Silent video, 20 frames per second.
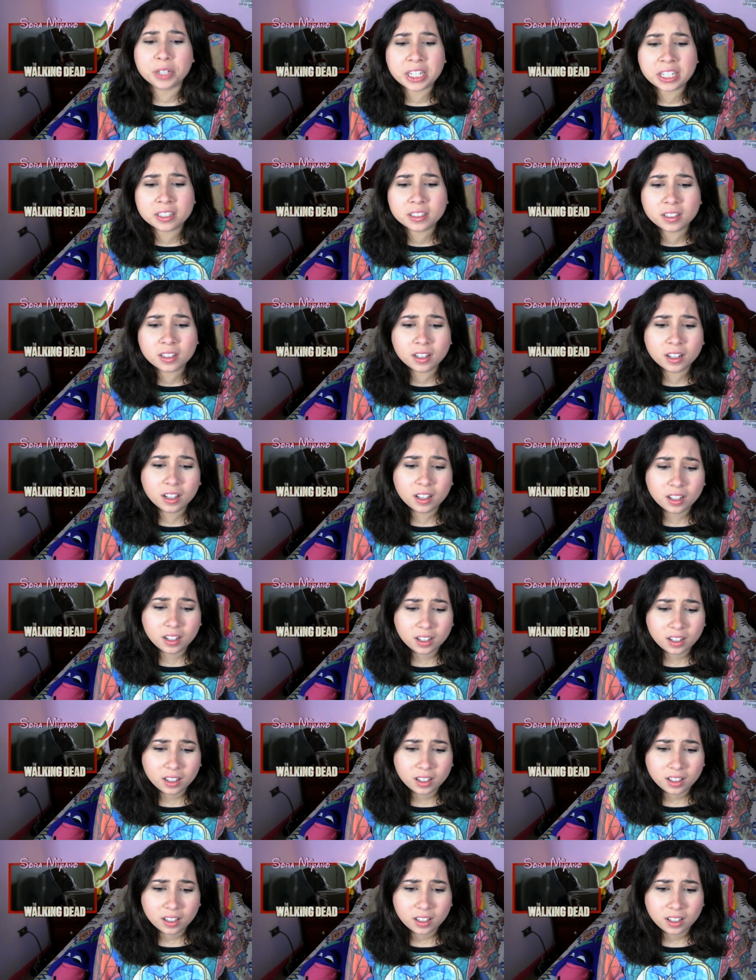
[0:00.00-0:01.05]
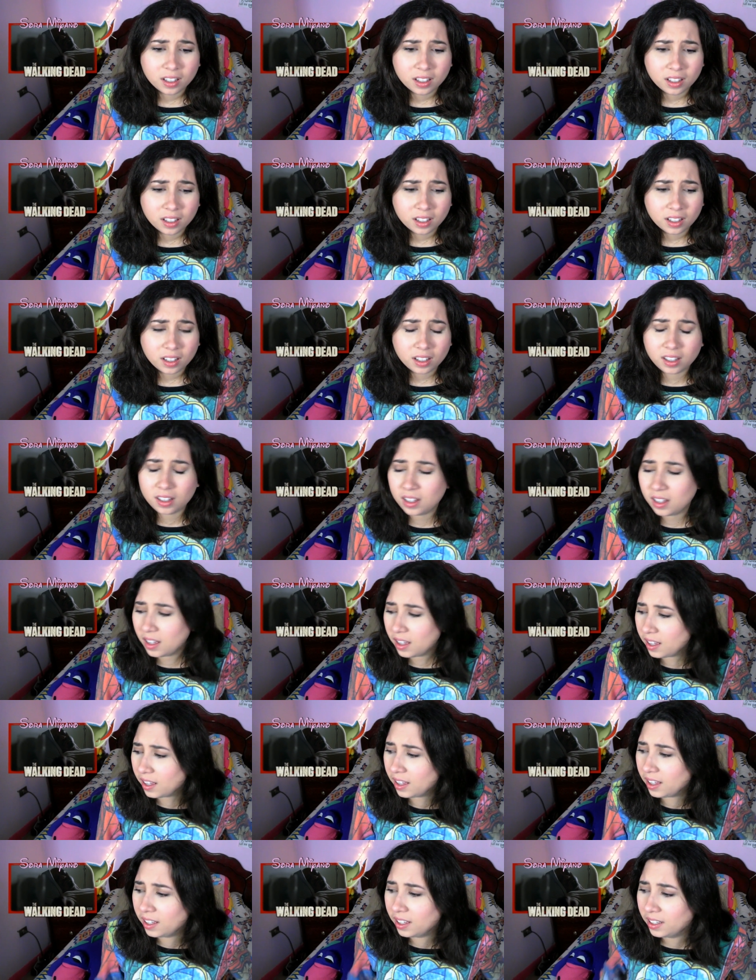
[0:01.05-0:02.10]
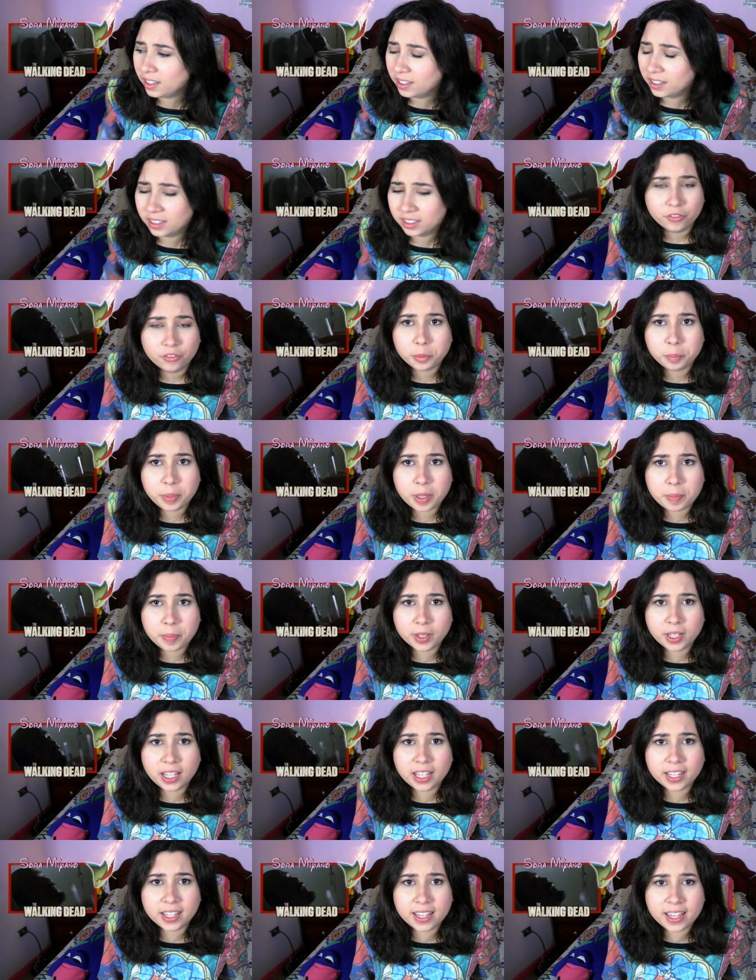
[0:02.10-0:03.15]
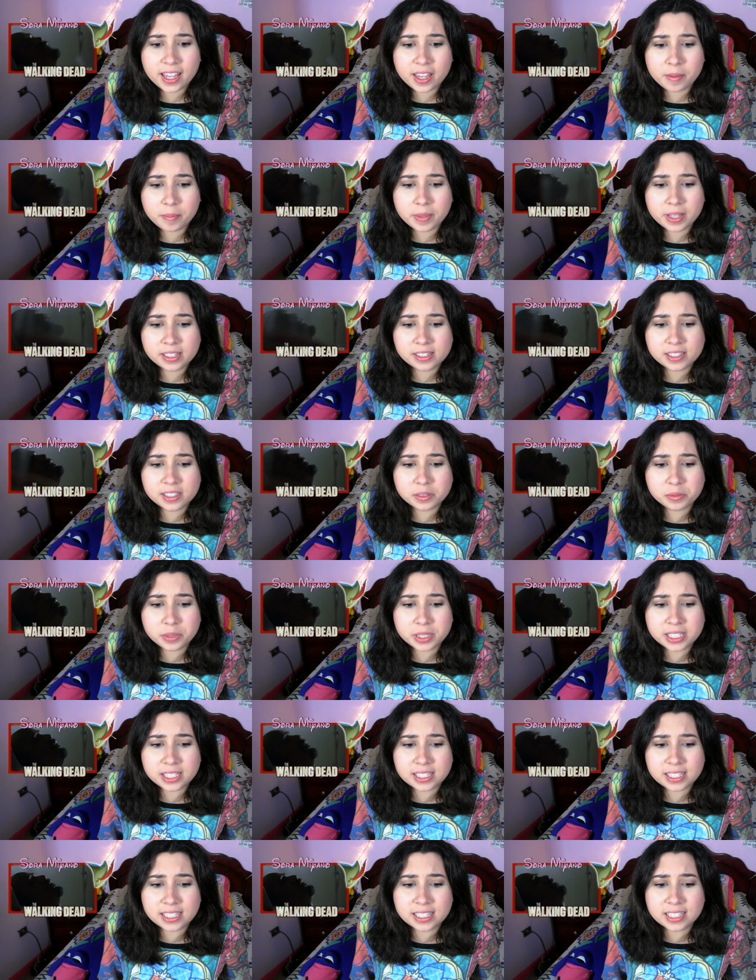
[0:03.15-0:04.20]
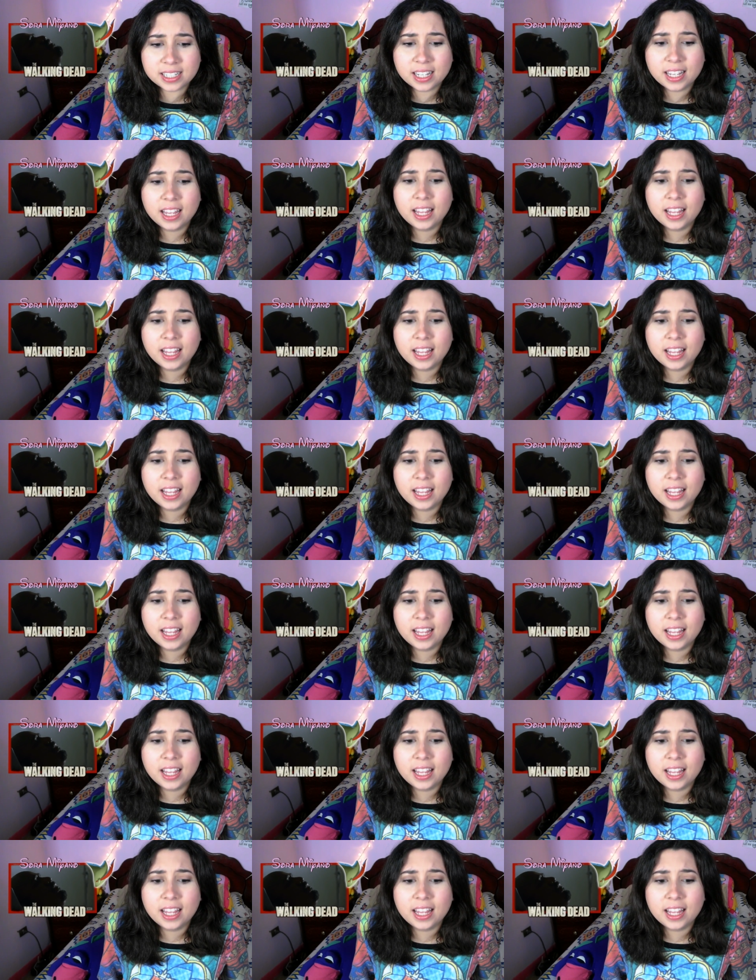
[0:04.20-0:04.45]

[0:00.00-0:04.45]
real? Ugh! For people like him is the reason